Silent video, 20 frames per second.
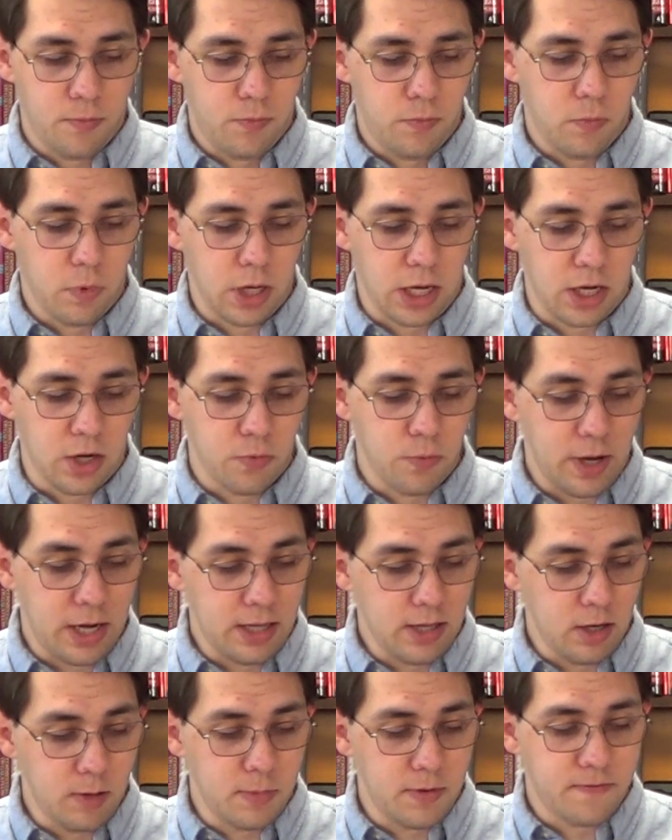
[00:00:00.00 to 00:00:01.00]
we're going to
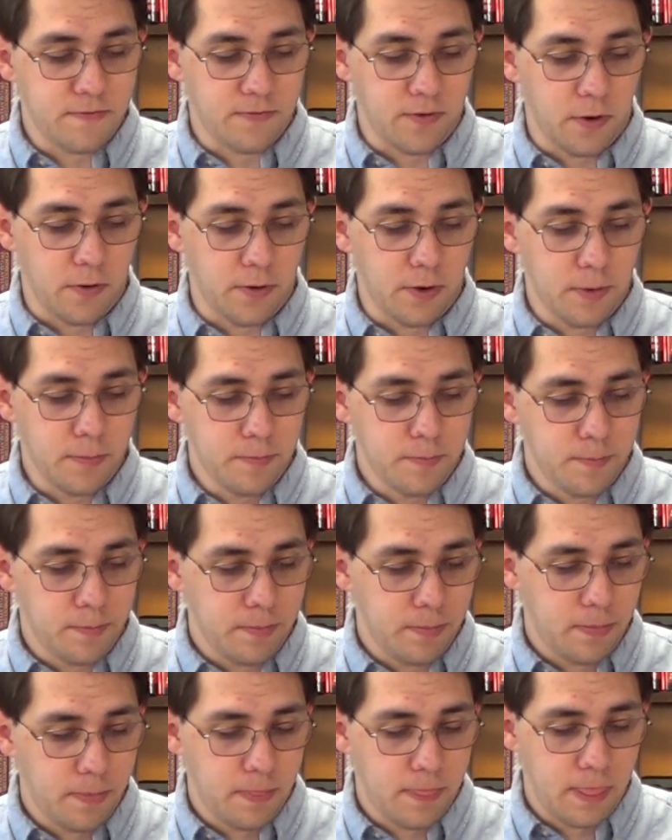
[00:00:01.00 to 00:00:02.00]
read a little bit further.
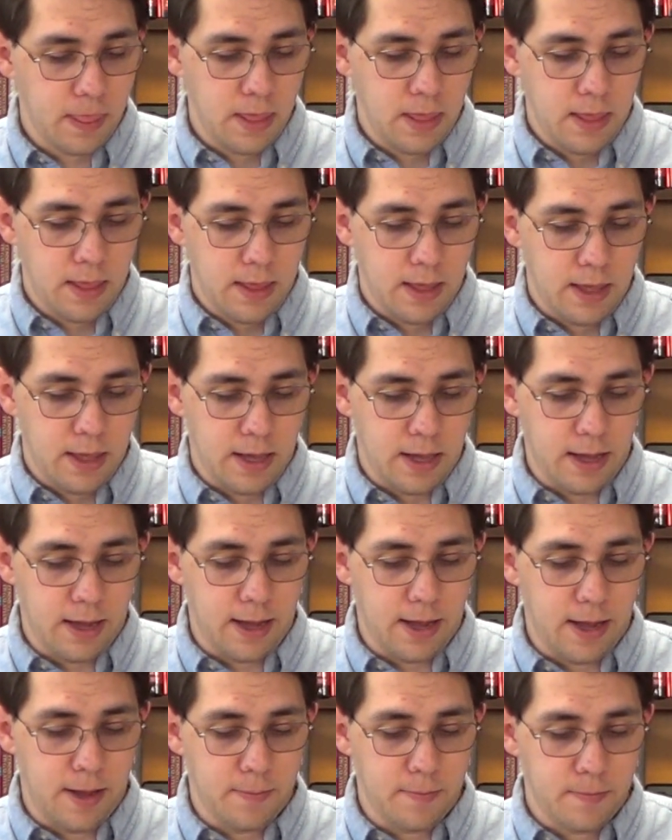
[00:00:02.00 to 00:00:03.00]

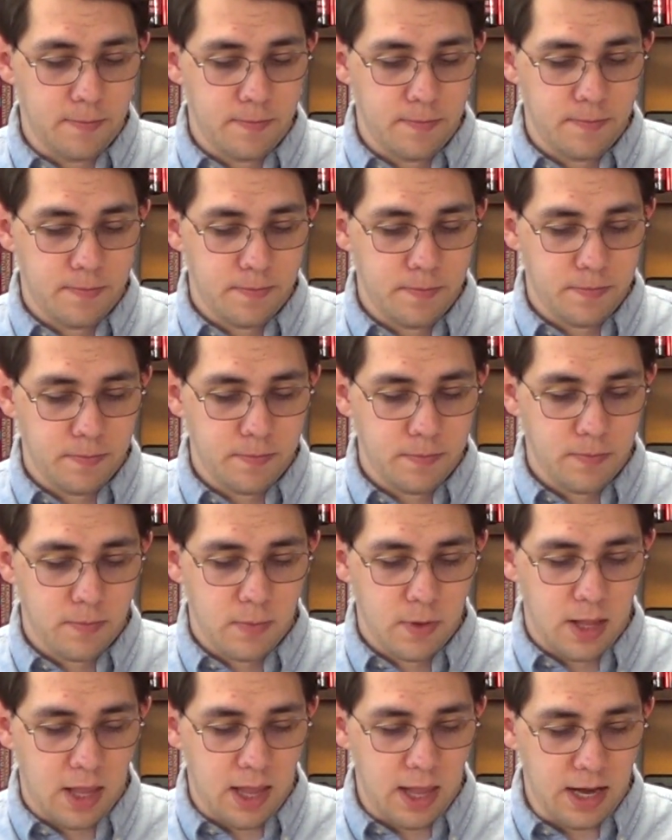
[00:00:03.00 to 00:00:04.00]

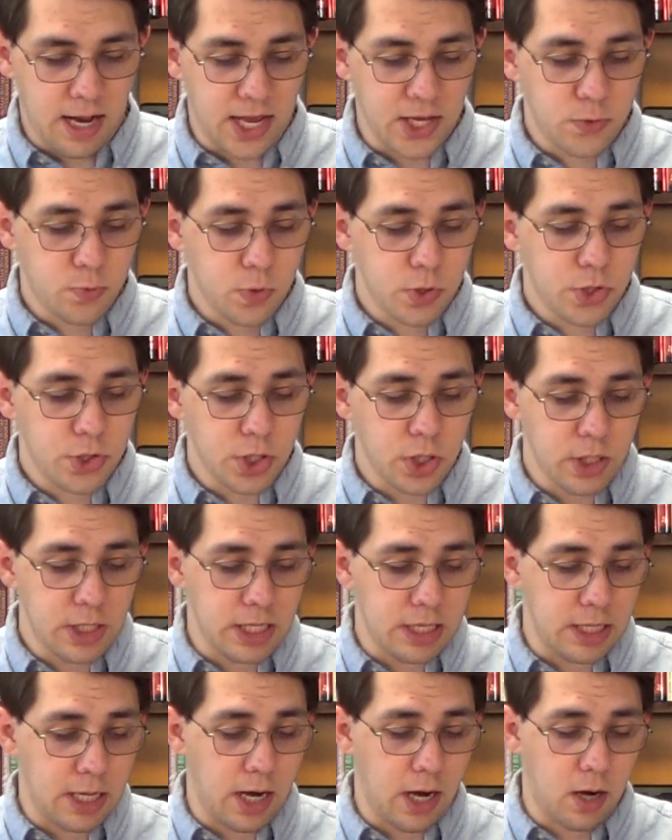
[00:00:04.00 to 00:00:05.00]
And as we're
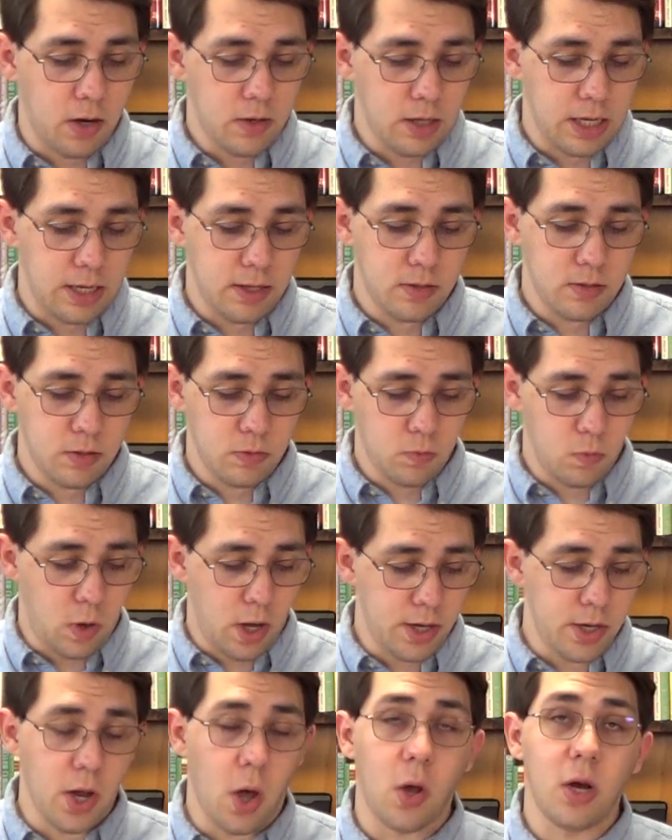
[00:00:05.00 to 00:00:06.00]
turning there,
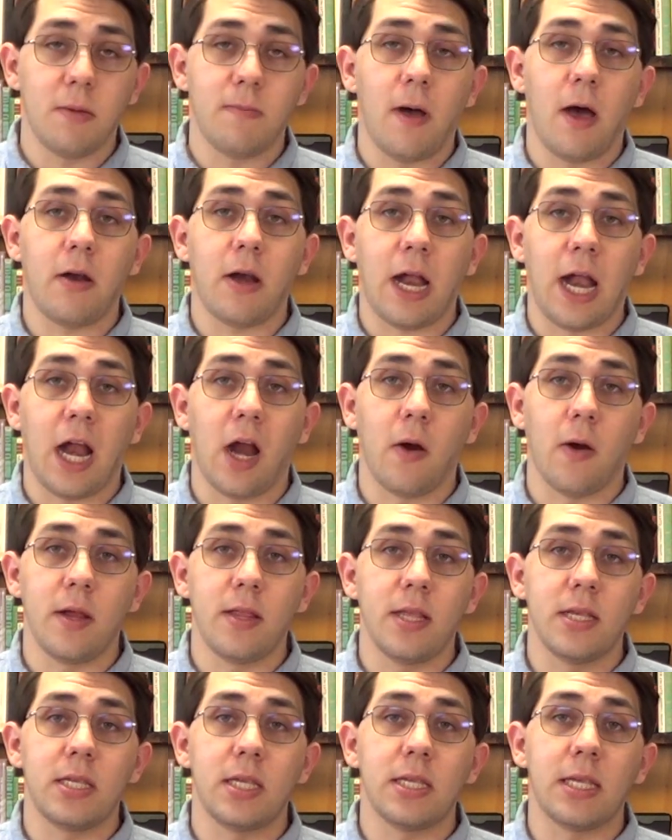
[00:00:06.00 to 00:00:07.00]
one note about
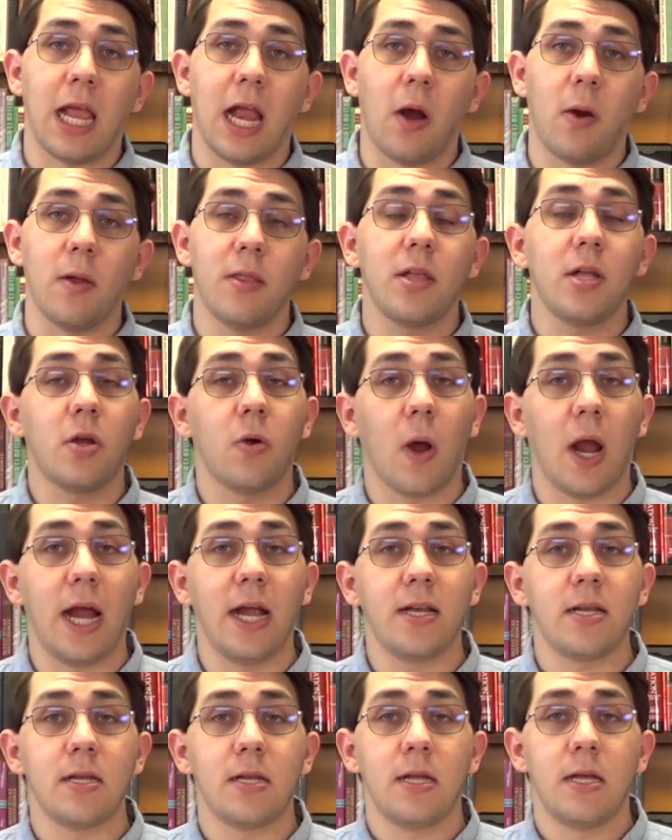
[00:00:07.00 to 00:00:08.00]
Herod. This is Herod the
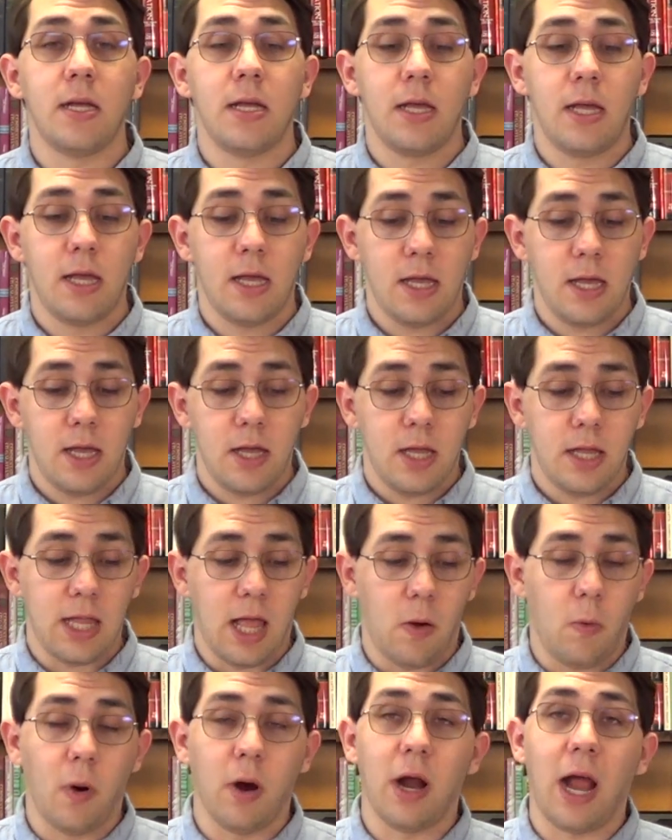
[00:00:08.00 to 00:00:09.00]
Great.
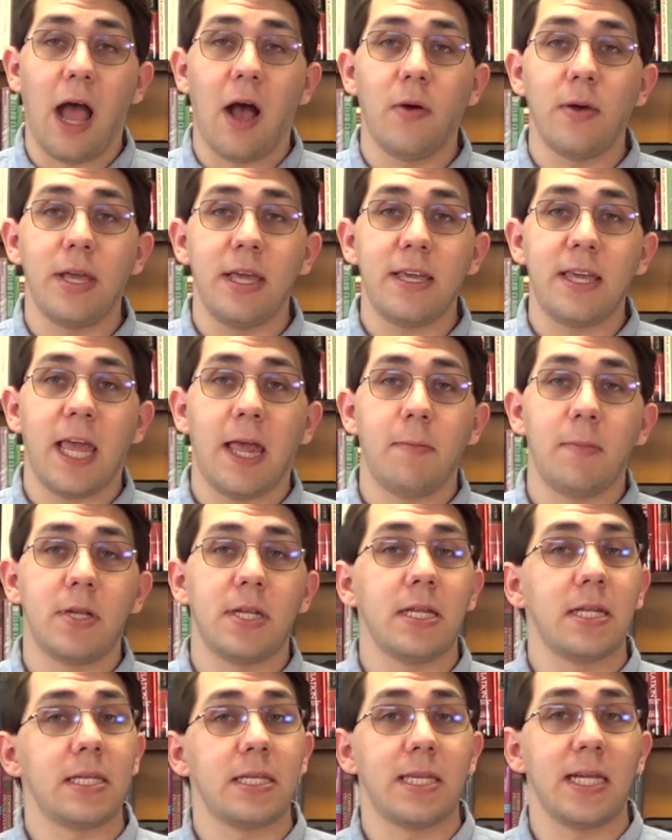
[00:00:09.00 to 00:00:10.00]
Now, how he came
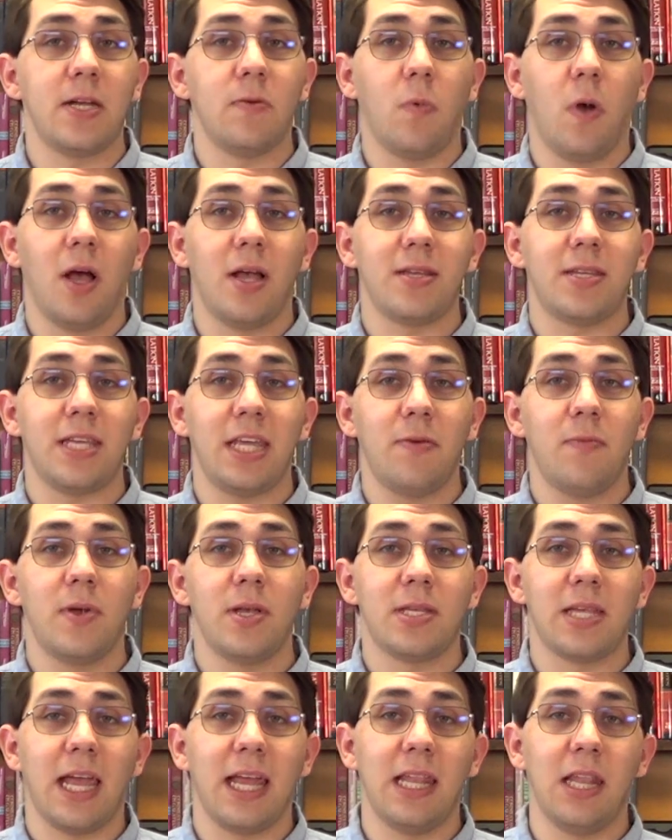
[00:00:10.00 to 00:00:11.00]
into the scene was he
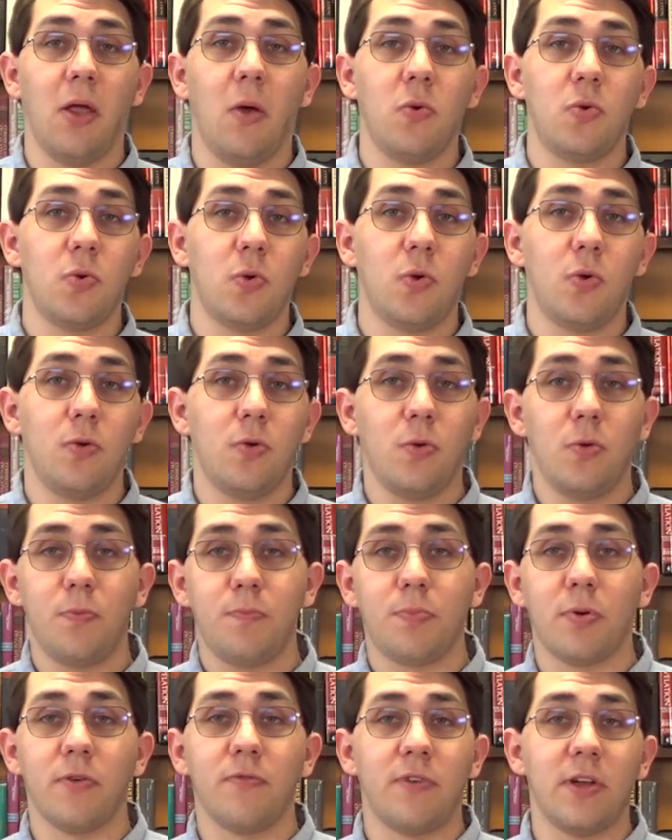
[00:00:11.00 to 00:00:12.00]
was a local
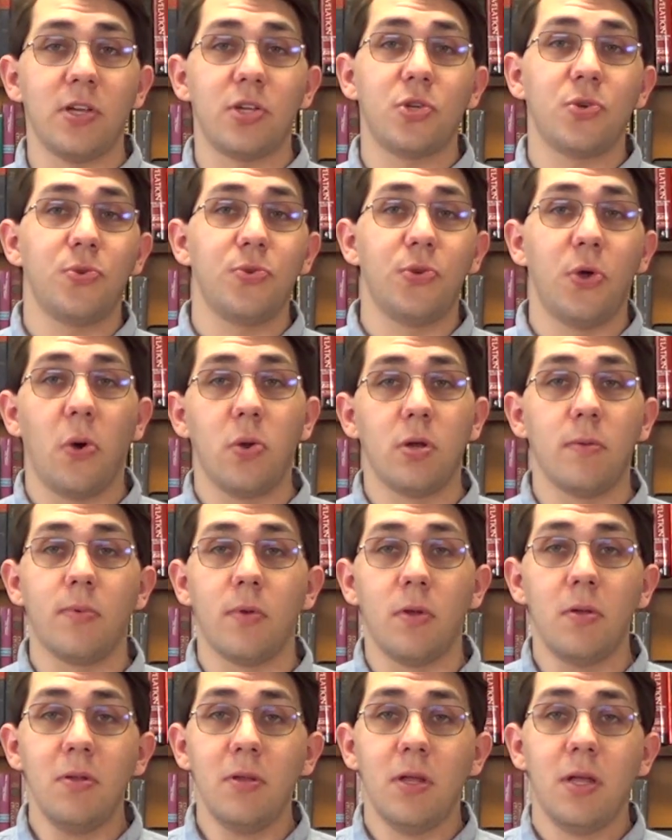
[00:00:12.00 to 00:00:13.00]
provincial
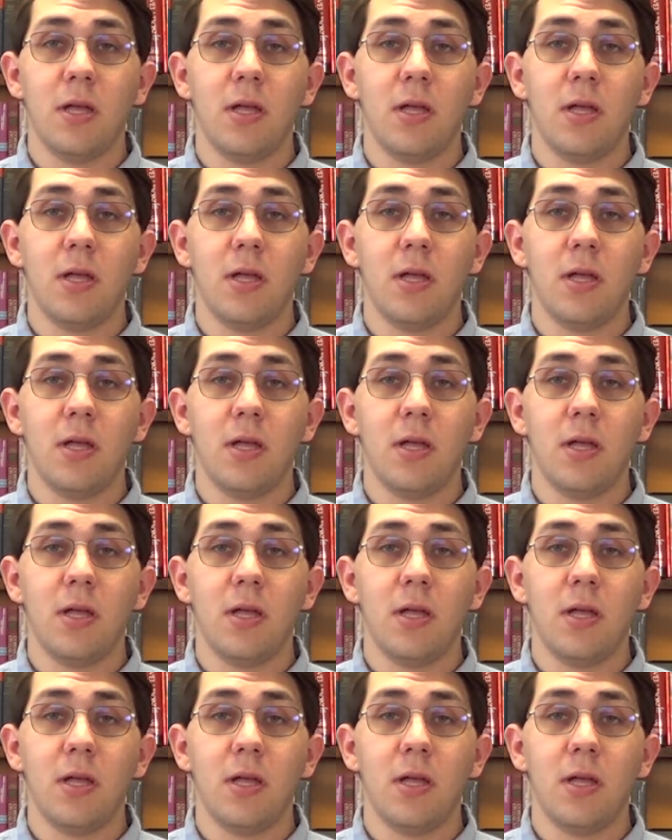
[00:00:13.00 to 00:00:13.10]
notable,